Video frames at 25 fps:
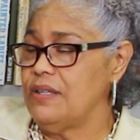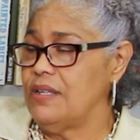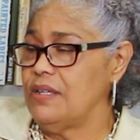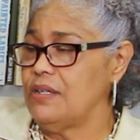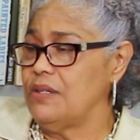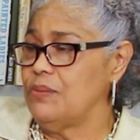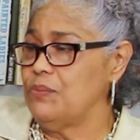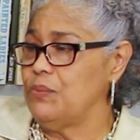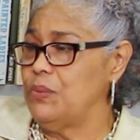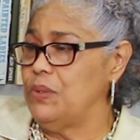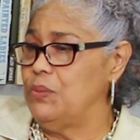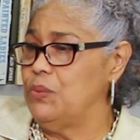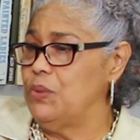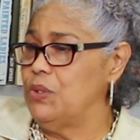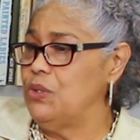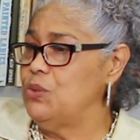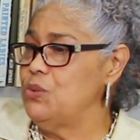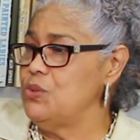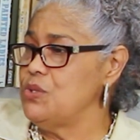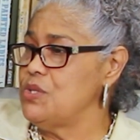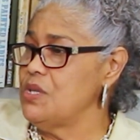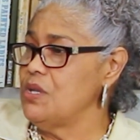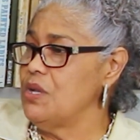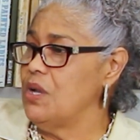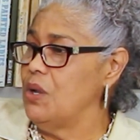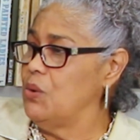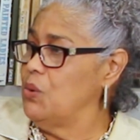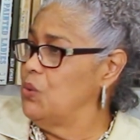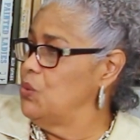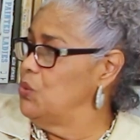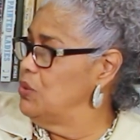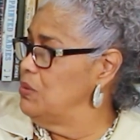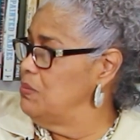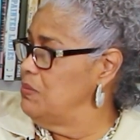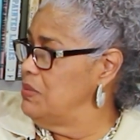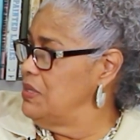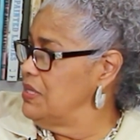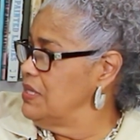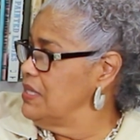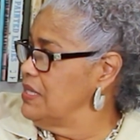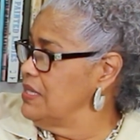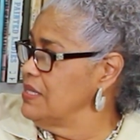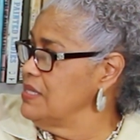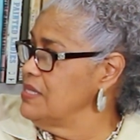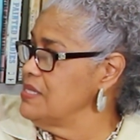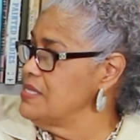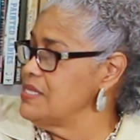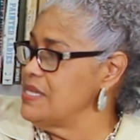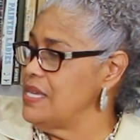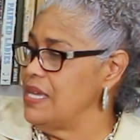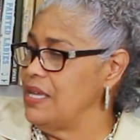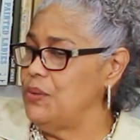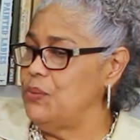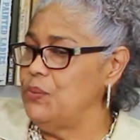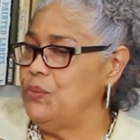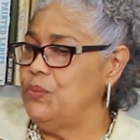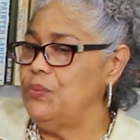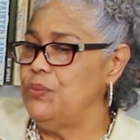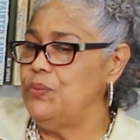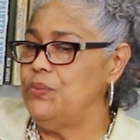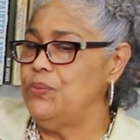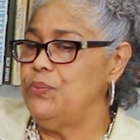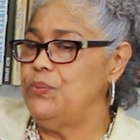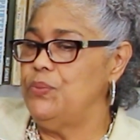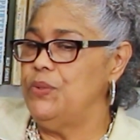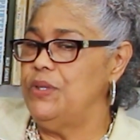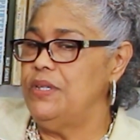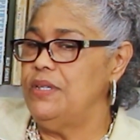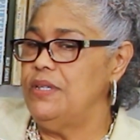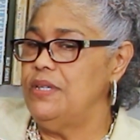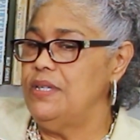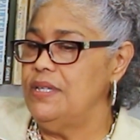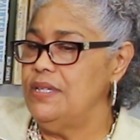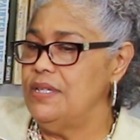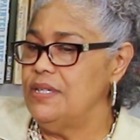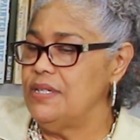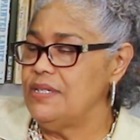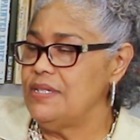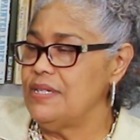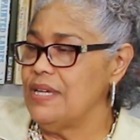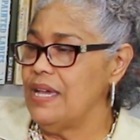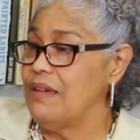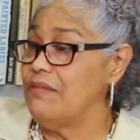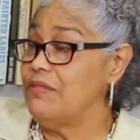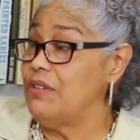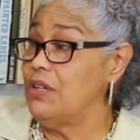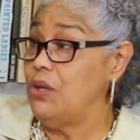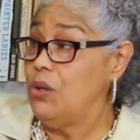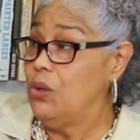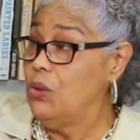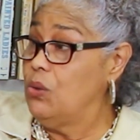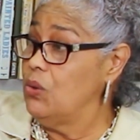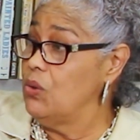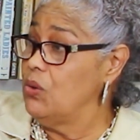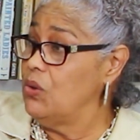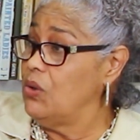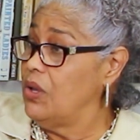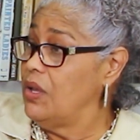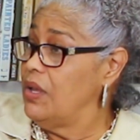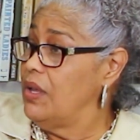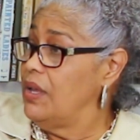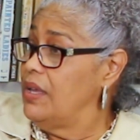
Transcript: that we were losing our old buildings and we needed to have a law